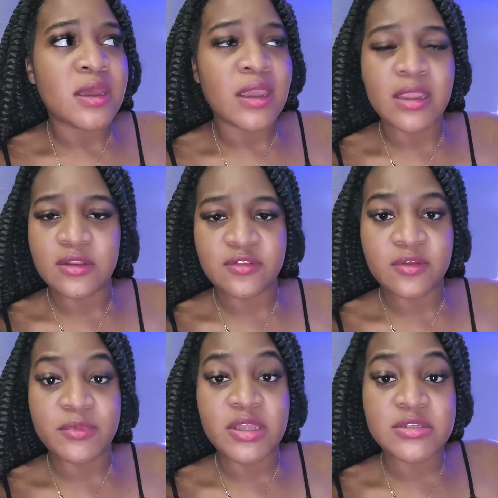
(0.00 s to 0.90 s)
I hate it
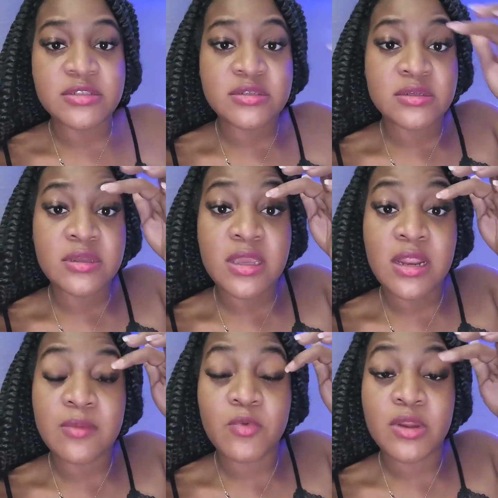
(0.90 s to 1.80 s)
so much.
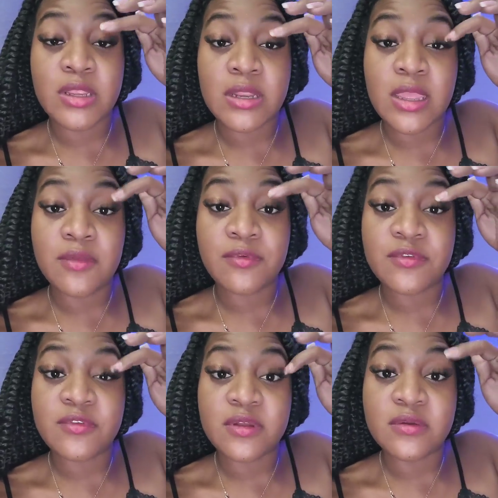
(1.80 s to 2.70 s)
And I'm working every
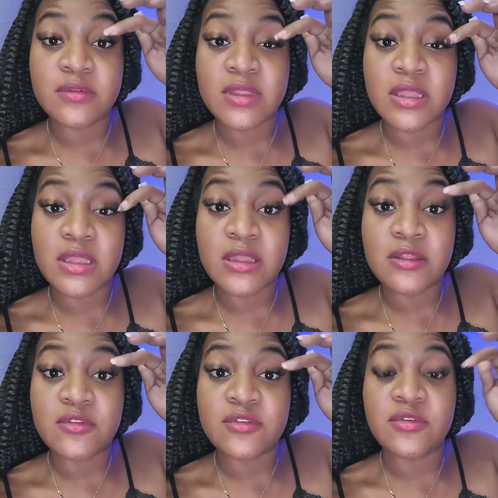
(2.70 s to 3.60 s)
single
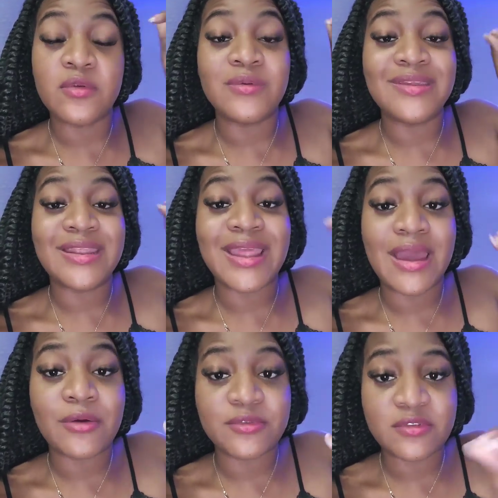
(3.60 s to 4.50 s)
day to get
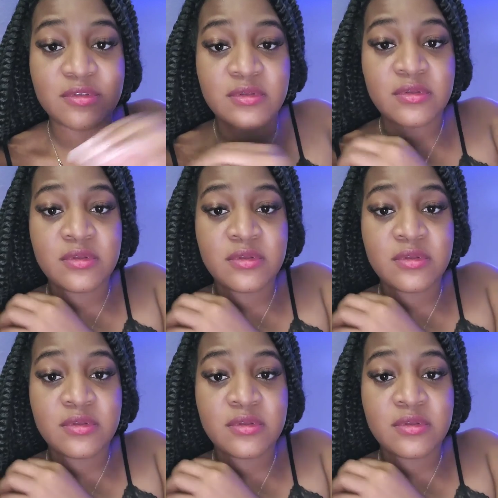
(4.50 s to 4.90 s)
out.